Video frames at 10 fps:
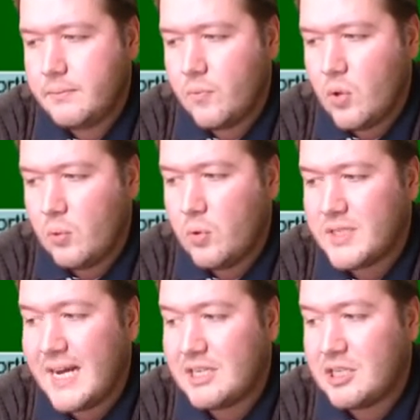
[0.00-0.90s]

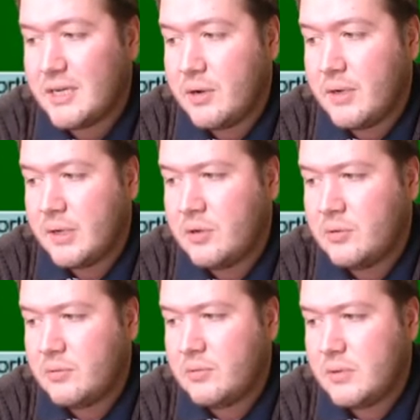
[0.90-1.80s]
what's actually going
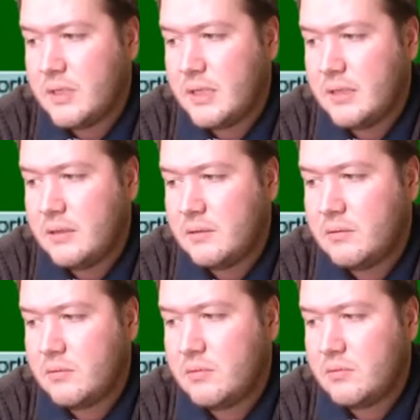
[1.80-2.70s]
on in
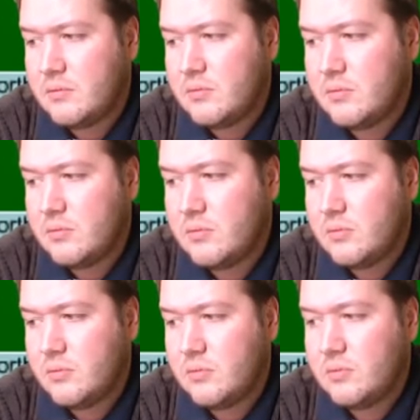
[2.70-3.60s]

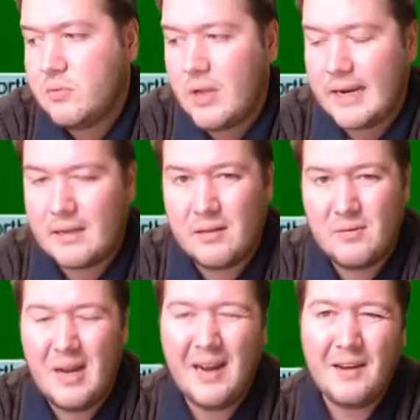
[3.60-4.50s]
like
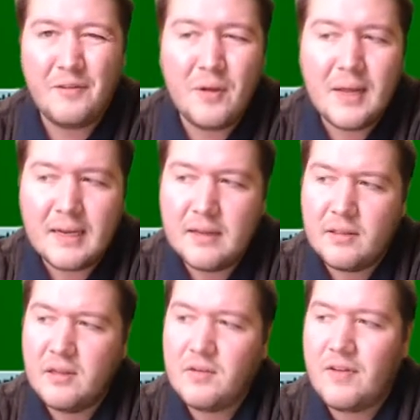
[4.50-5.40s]
I feel like
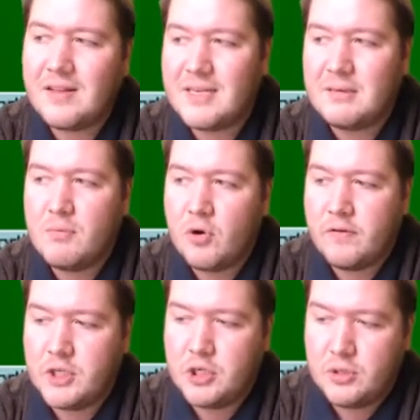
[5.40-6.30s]
the defense has more of
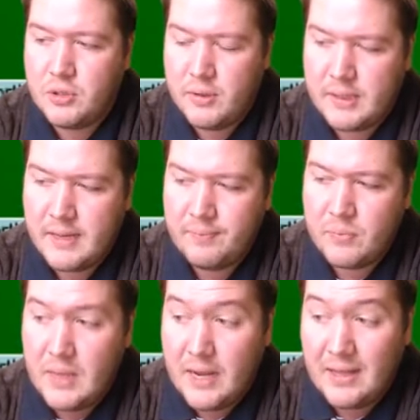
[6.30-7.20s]
a shot doing that.
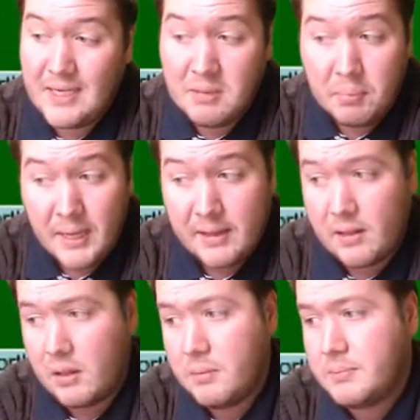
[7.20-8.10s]
Now they did play the
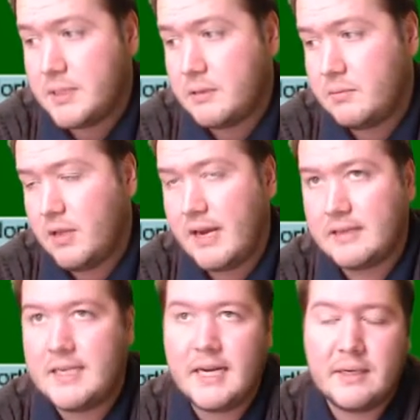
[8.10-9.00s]
clubs
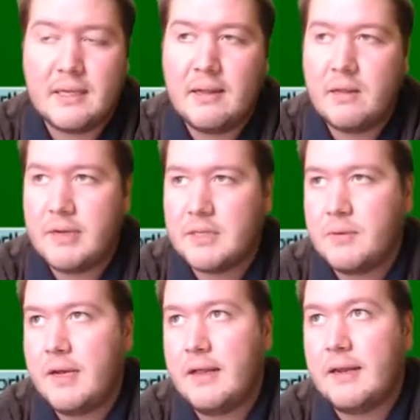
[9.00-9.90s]
like technically the best
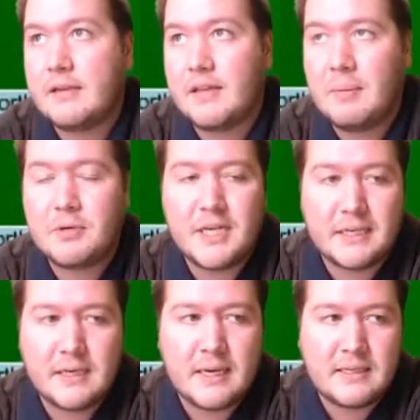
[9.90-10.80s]
way, like they
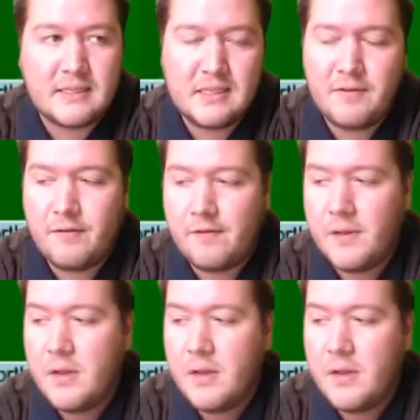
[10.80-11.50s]
protected against stiff